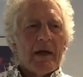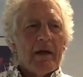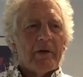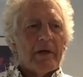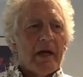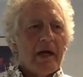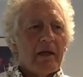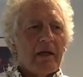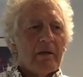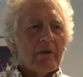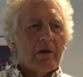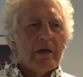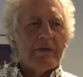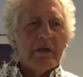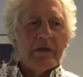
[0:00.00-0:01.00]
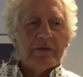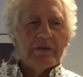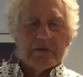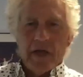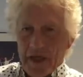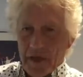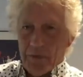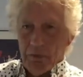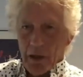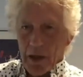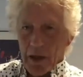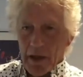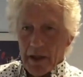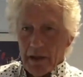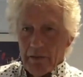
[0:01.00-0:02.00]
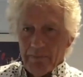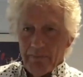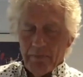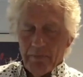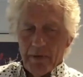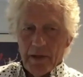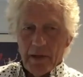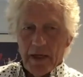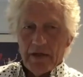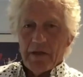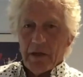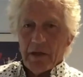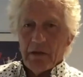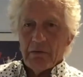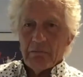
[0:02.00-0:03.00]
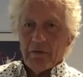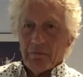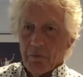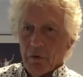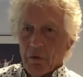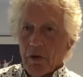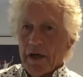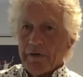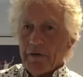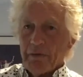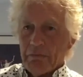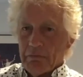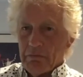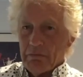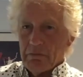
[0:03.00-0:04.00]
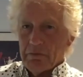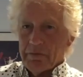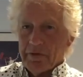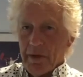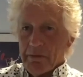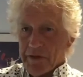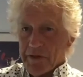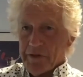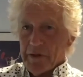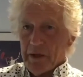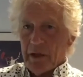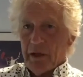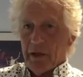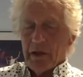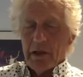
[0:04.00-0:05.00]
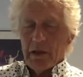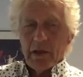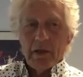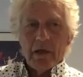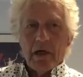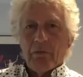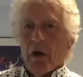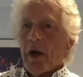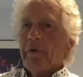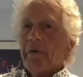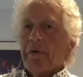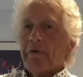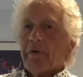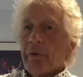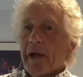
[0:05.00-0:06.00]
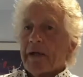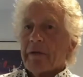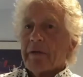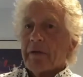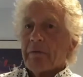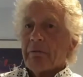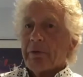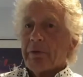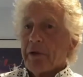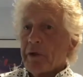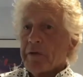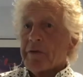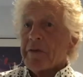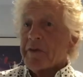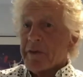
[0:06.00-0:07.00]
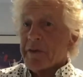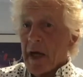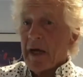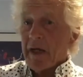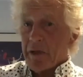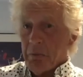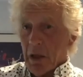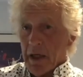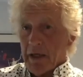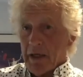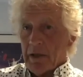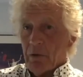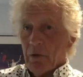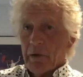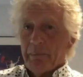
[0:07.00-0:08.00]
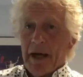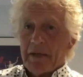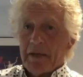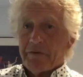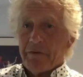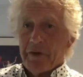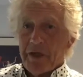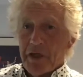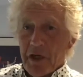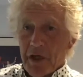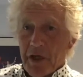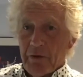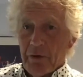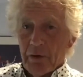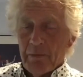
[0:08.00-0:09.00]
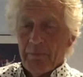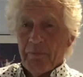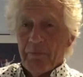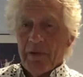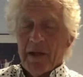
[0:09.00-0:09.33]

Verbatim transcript: Okay, look, I did a stage play. Before I did Summer City, I wrote and directed and produced a stage play called The Backstreet General.